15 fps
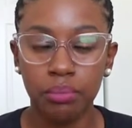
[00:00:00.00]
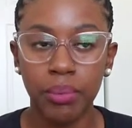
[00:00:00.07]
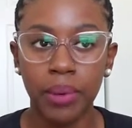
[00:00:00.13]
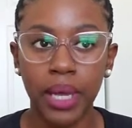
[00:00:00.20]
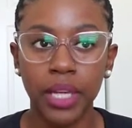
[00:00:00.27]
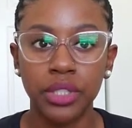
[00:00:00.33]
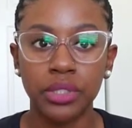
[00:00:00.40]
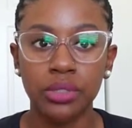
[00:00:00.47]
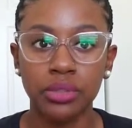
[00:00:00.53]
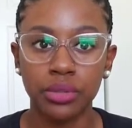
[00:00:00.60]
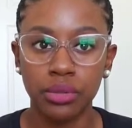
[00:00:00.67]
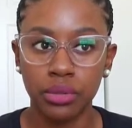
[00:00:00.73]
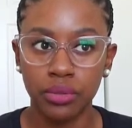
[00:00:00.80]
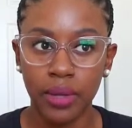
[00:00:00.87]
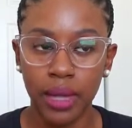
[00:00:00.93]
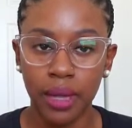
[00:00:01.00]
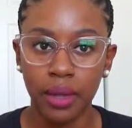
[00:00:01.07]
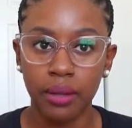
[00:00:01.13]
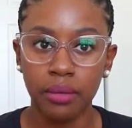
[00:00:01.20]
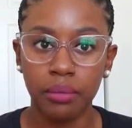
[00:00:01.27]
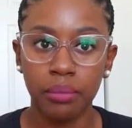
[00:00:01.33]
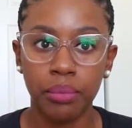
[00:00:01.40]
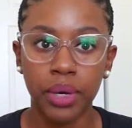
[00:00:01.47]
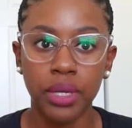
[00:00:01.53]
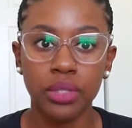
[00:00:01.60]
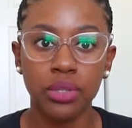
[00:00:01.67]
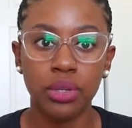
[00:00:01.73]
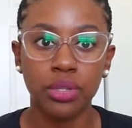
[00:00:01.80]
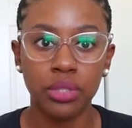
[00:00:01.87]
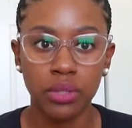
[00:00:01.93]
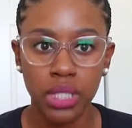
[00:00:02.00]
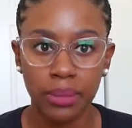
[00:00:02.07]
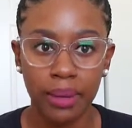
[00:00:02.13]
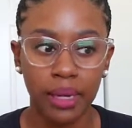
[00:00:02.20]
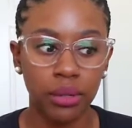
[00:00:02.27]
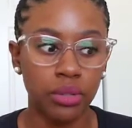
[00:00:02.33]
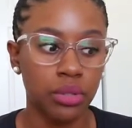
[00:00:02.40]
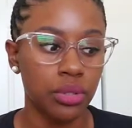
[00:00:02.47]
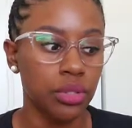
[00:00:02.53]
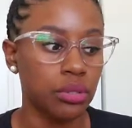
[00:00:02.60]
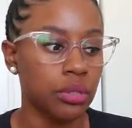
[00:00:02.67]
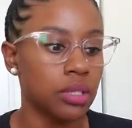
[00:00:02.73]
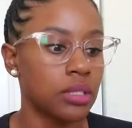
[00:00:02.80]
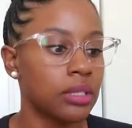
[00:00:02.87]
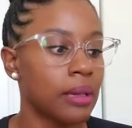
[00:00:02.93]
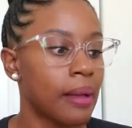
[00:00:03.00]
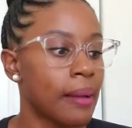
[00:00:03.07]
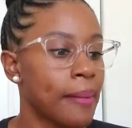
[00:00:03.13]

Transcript: patients who've had brain surgeries, spinal surgeries.